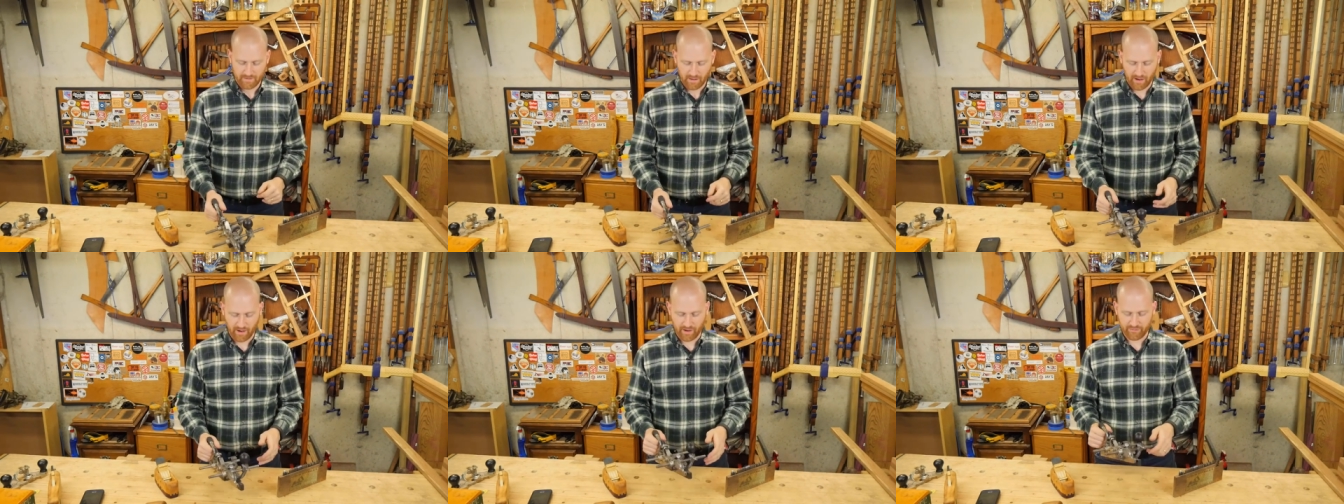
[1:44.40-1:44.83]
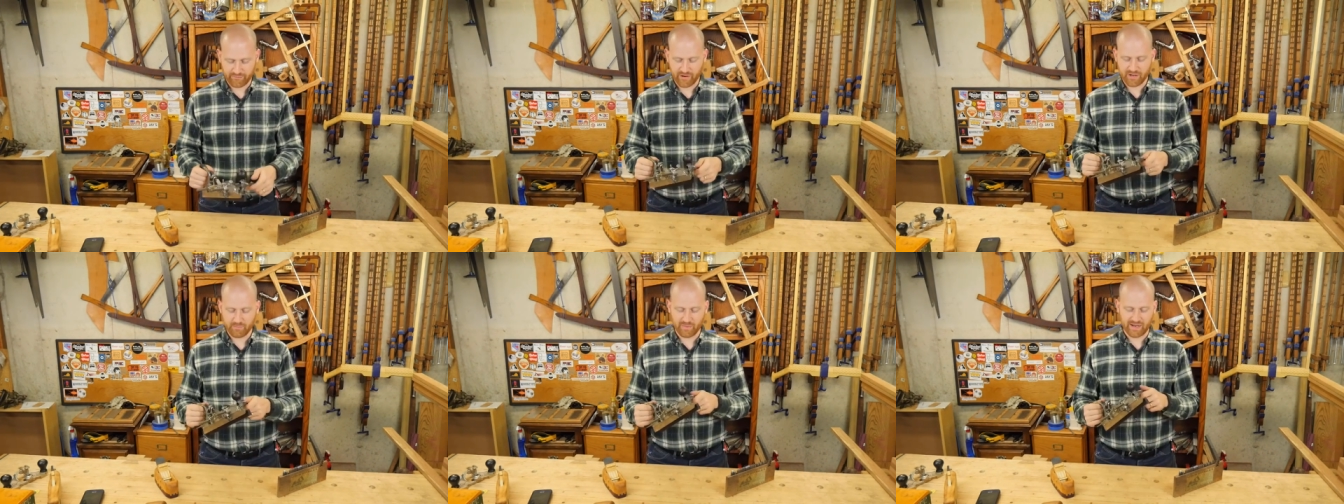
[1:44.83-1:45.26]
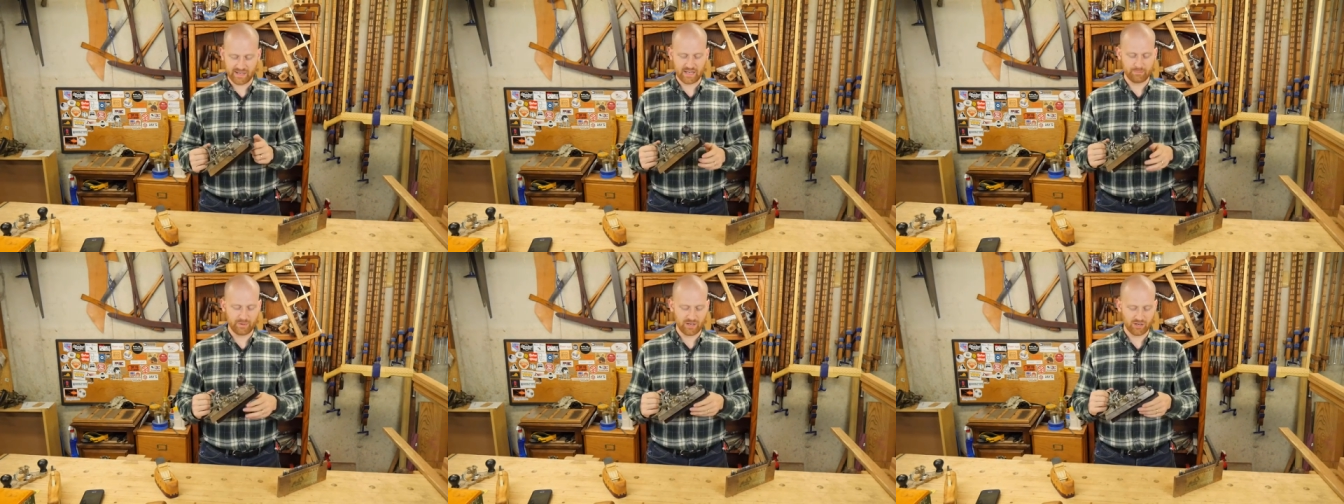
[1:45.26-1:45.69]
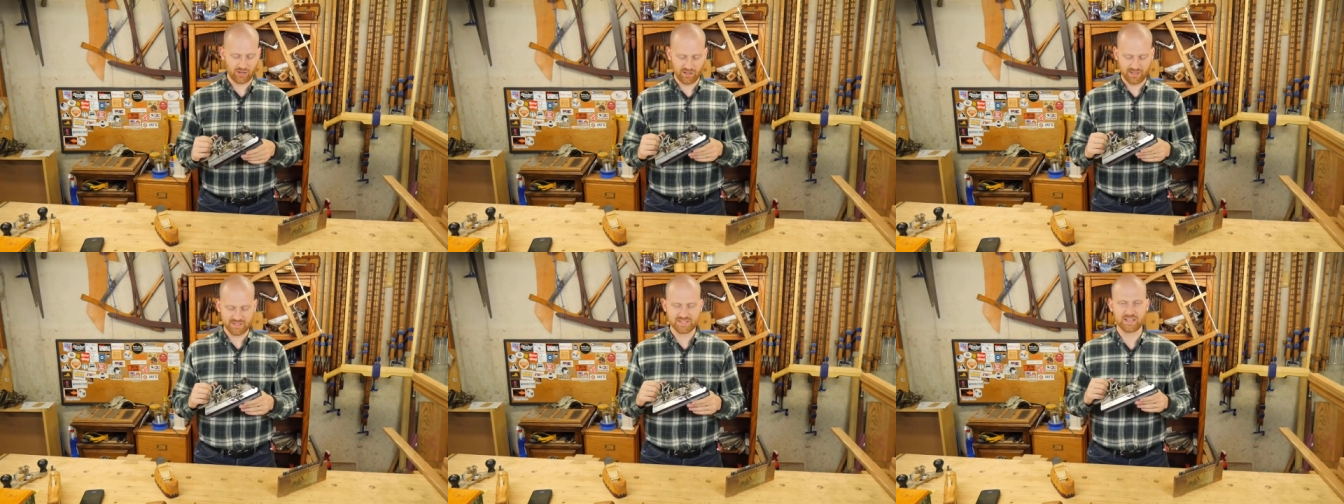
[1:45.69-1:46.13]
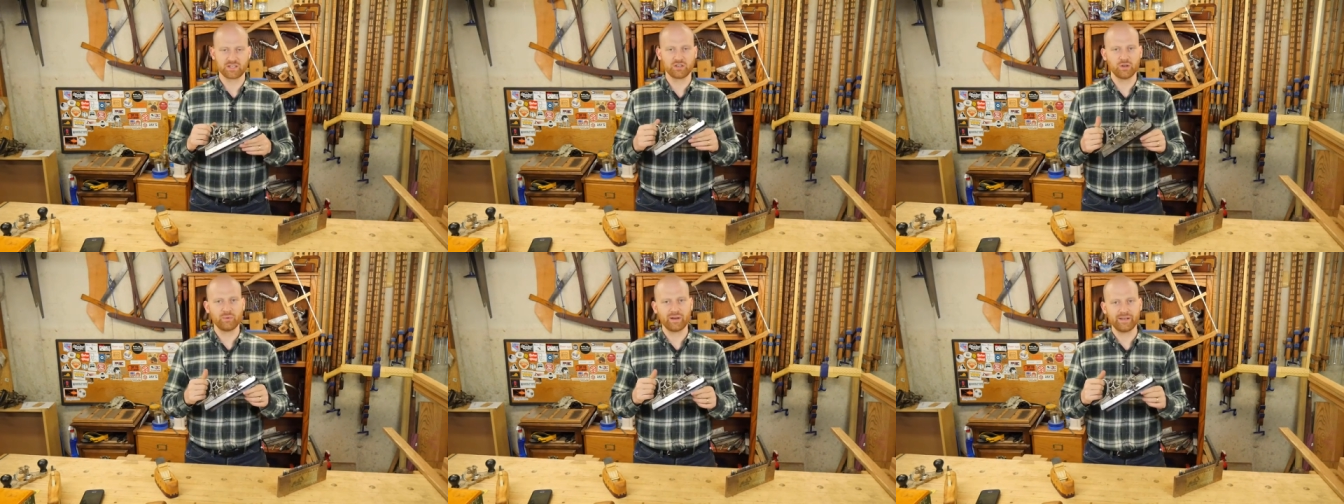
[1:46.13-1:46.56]
uh, a friend of mine gave me a call and said,
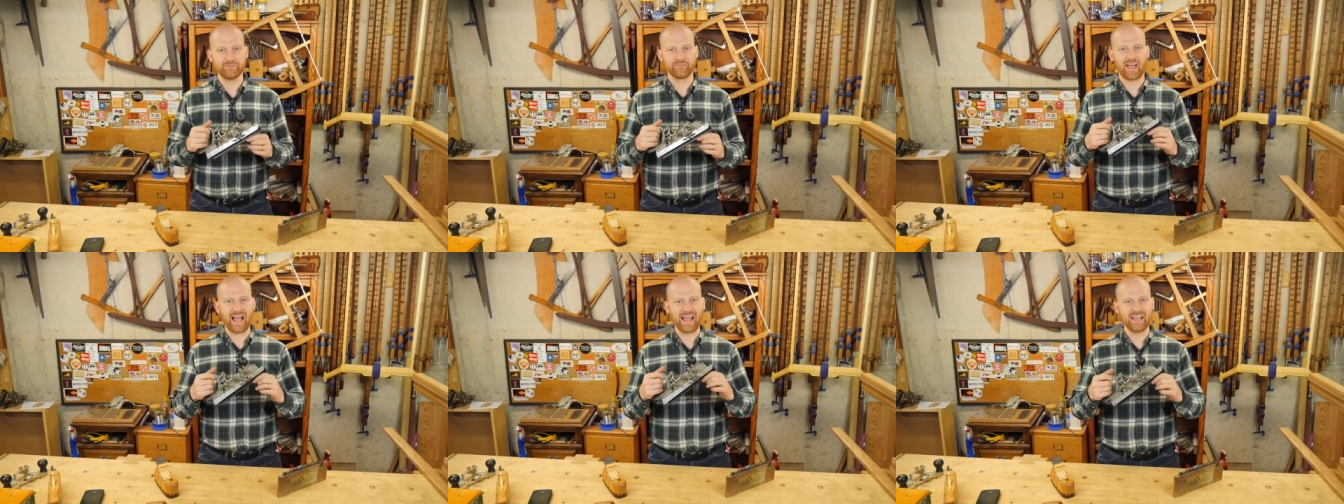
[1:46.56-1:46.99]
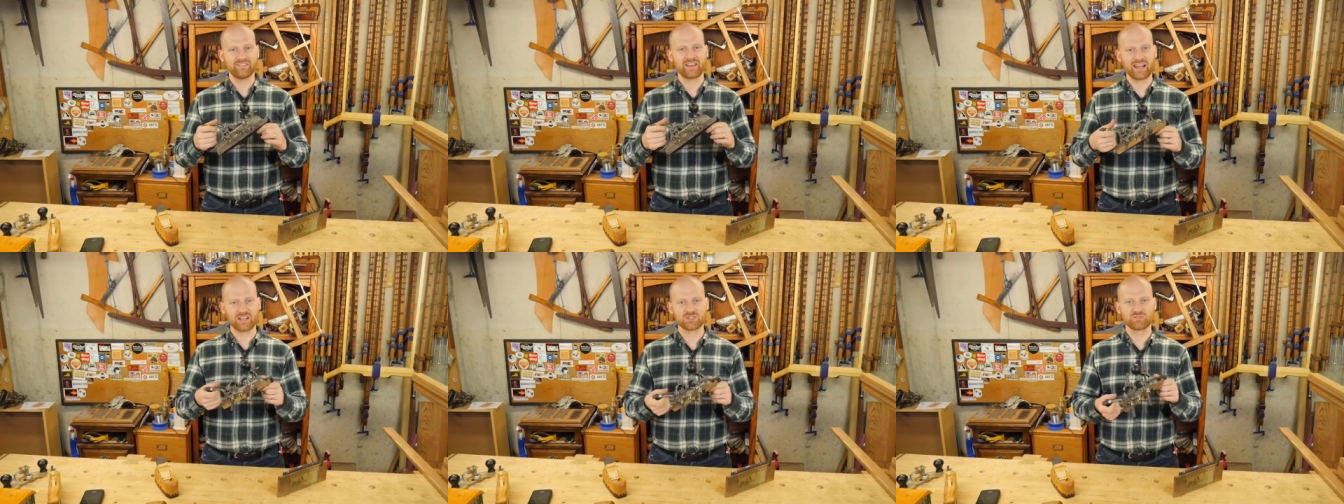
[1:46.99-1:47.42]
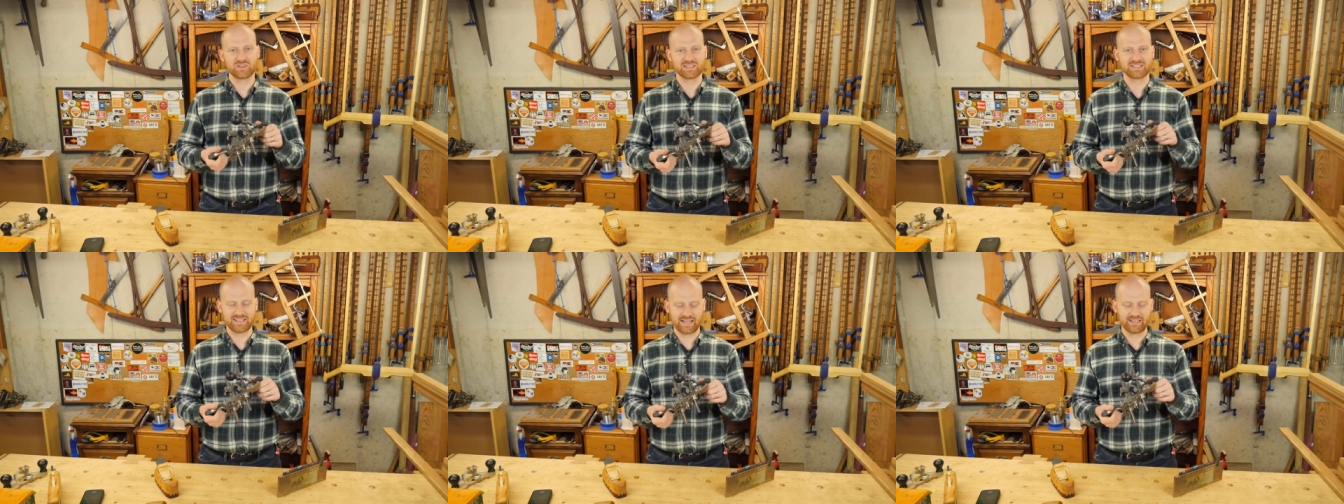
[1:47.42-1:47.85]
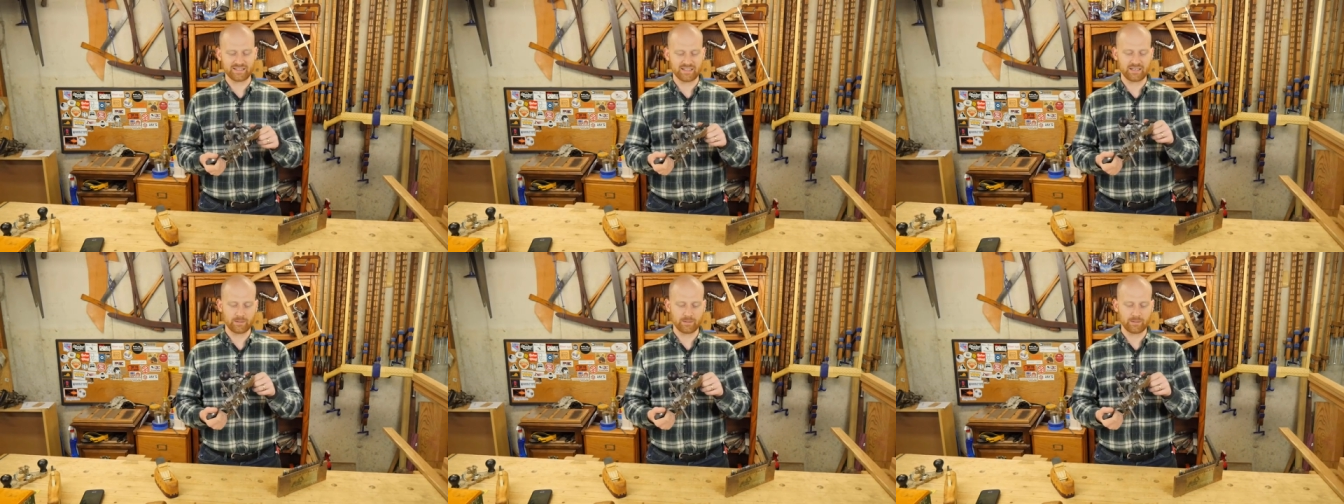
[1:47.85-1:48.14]
You know what? I have an extra Stanley